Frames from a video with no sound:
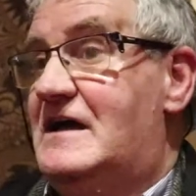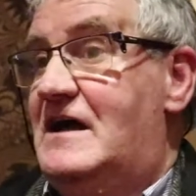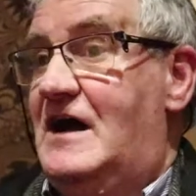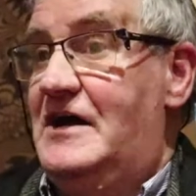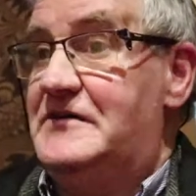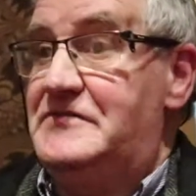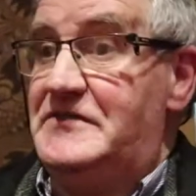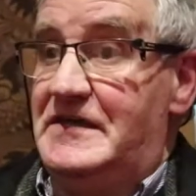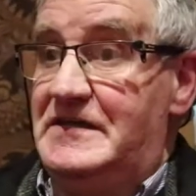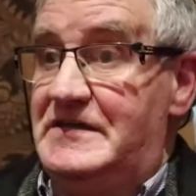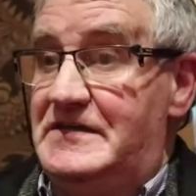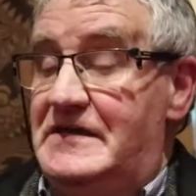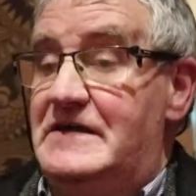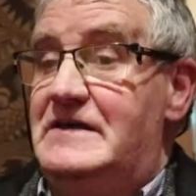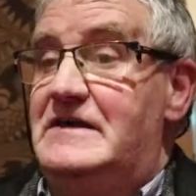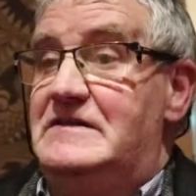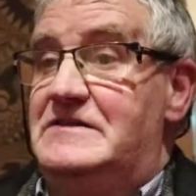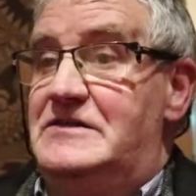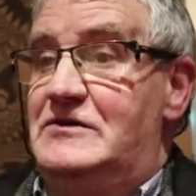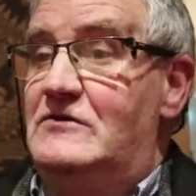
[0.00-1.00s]
I think
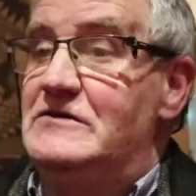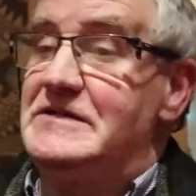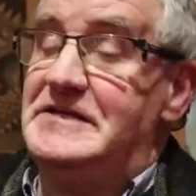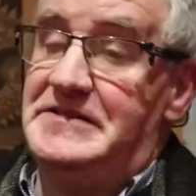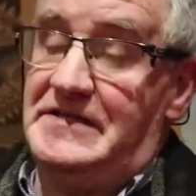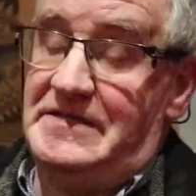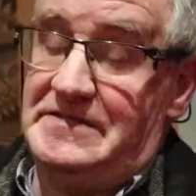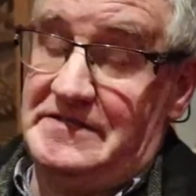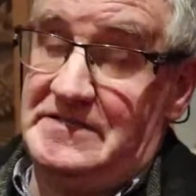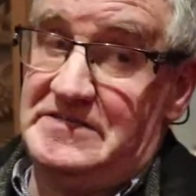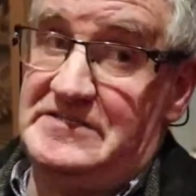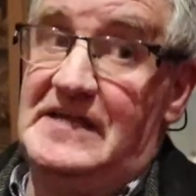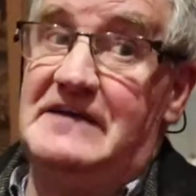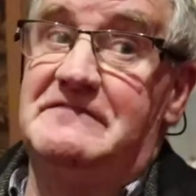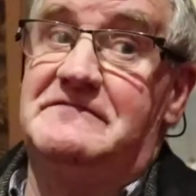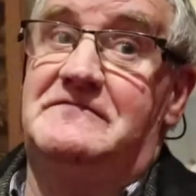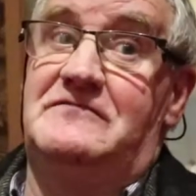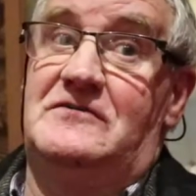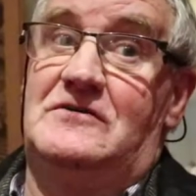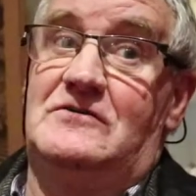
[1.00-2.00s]
the only thing that's
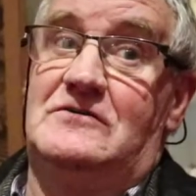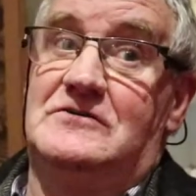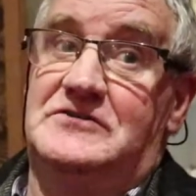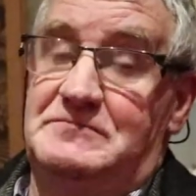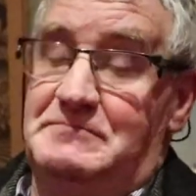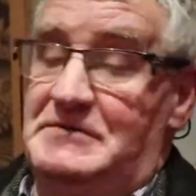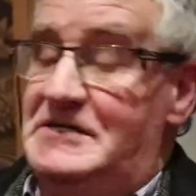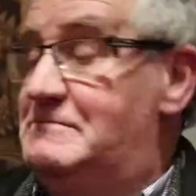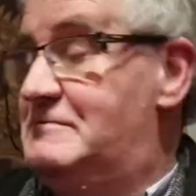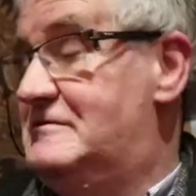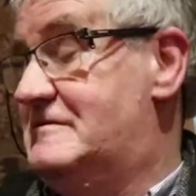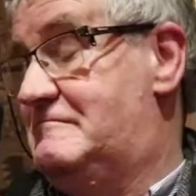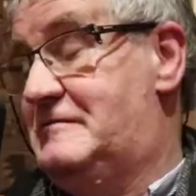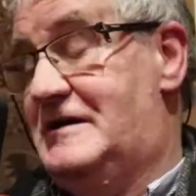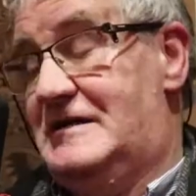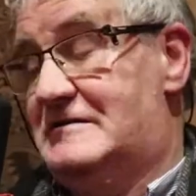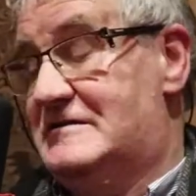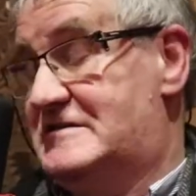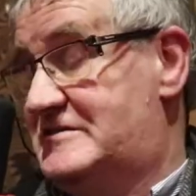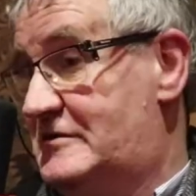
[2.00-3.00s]
left for us people of
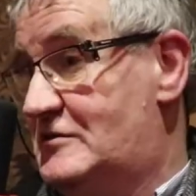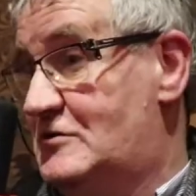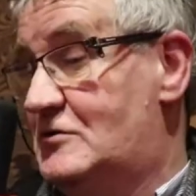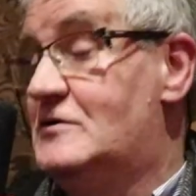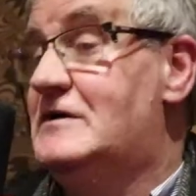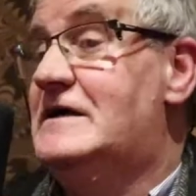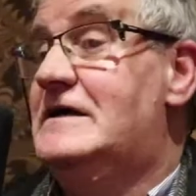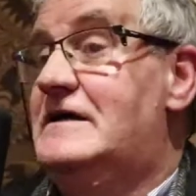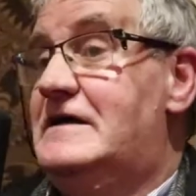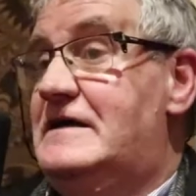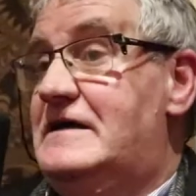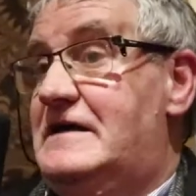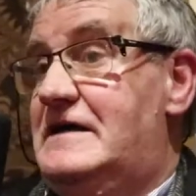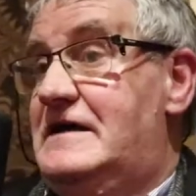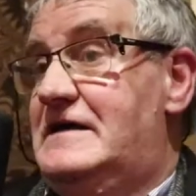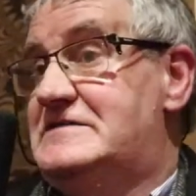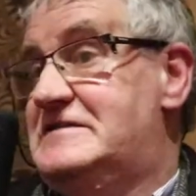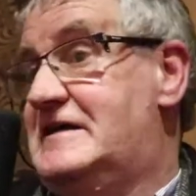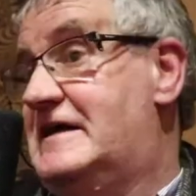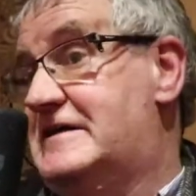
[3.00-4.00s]
Ballinasloe
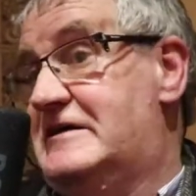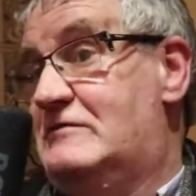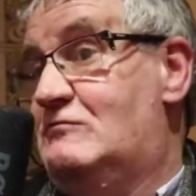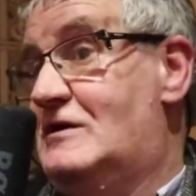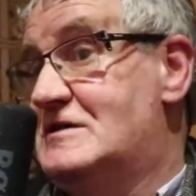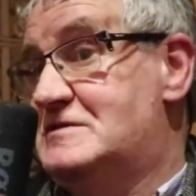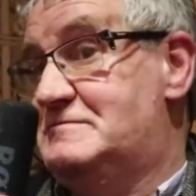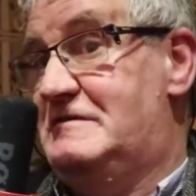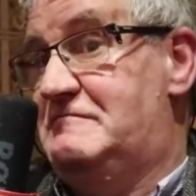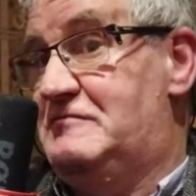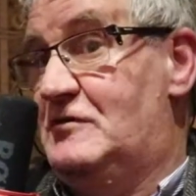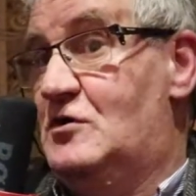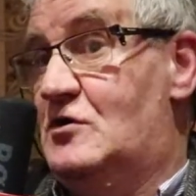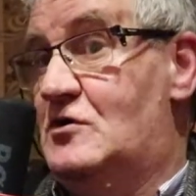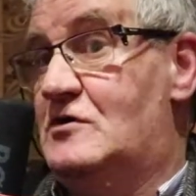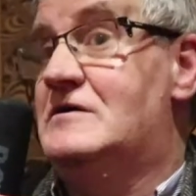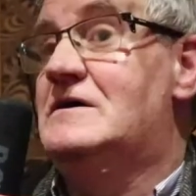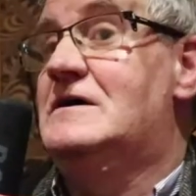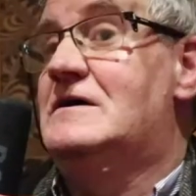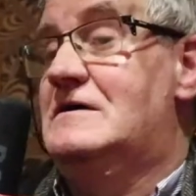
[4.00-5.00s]
is like it was
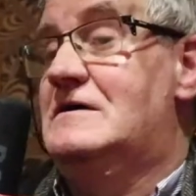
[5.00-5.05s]
before,